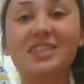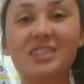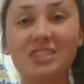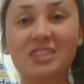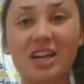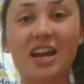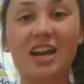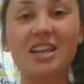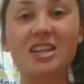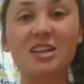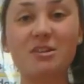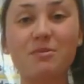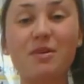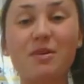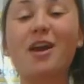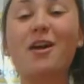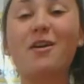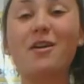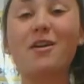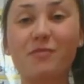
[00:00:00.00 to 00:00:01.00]

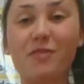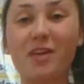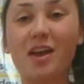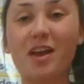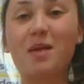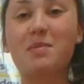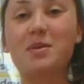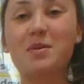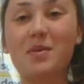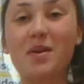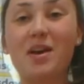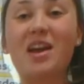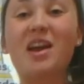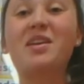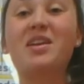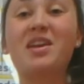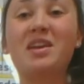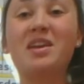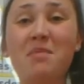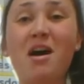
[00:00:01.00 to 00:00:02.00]
January,
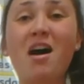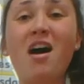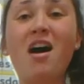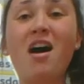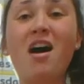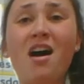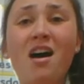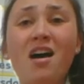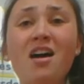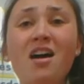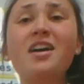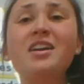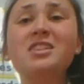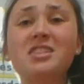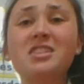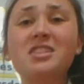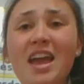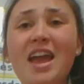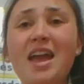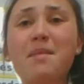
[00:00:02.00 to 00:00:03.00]
February, March,
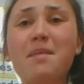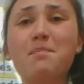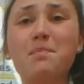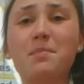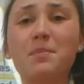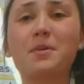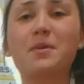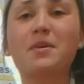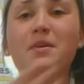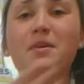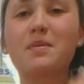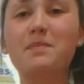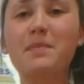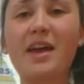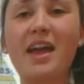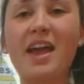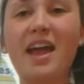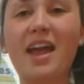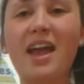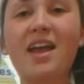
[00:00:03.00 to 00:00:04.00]
April,
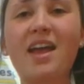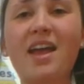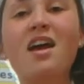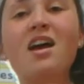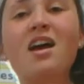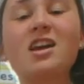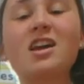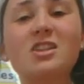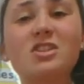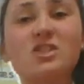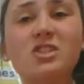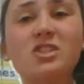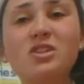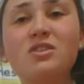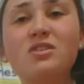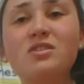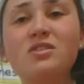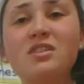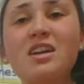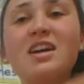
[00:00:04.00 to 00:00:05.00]
May,
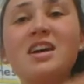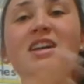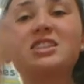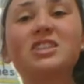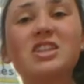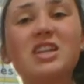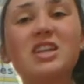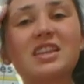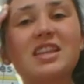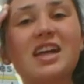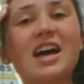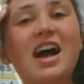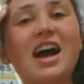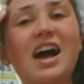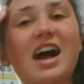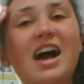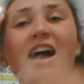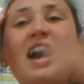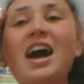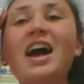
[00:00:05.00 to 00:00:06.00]
June,
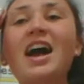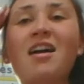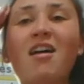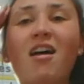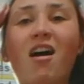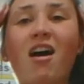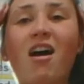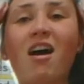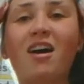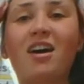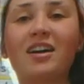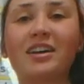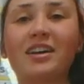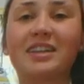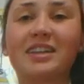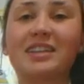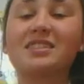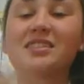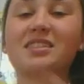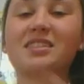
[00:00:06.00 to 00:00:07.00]
July,
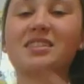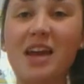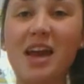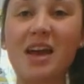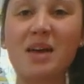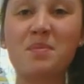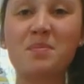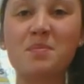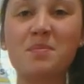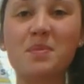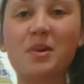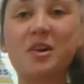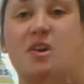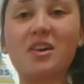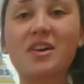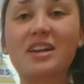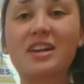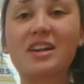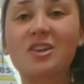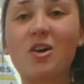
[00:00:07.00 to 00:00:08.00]
August,
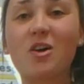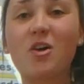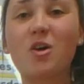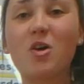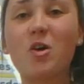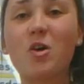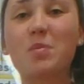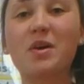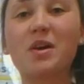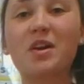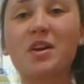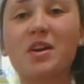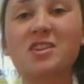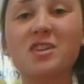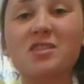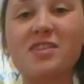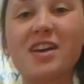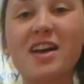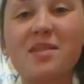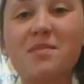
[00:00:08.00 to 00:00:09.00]
September, October,
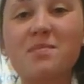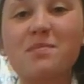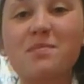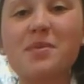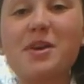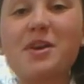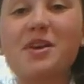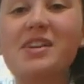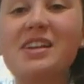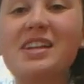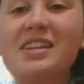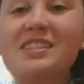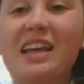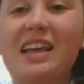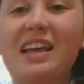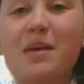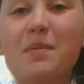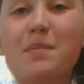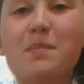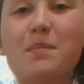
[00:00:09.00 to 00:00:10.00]
November,
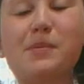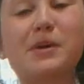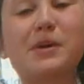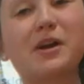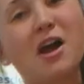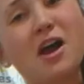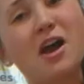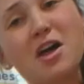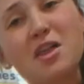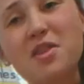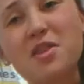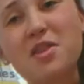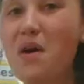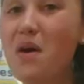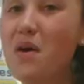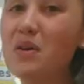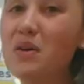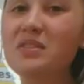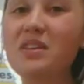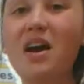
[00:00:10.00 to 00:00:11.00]
December.
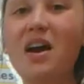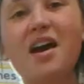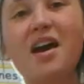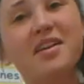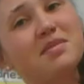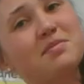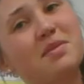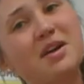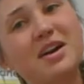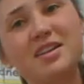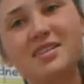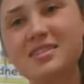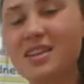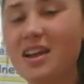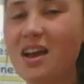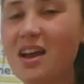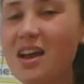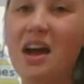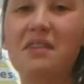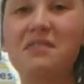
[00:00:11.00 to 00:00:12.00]
Those are the months
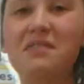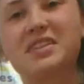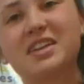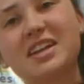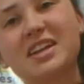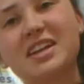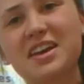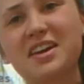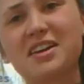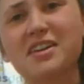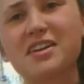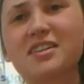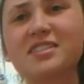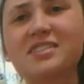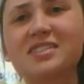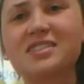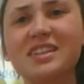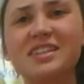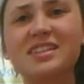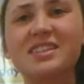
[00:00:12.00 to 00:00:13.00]
of the years.
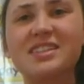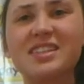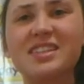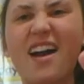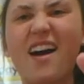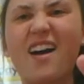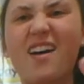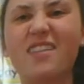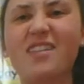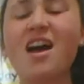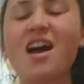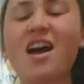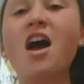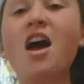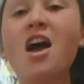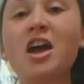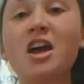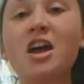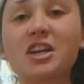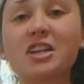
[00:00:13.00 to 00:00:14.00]

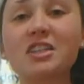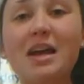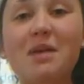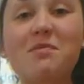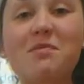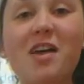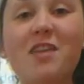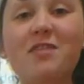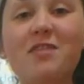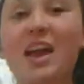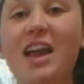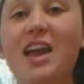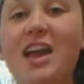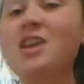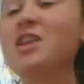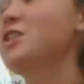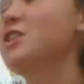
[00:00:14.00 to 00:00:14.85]
Good job, 5K.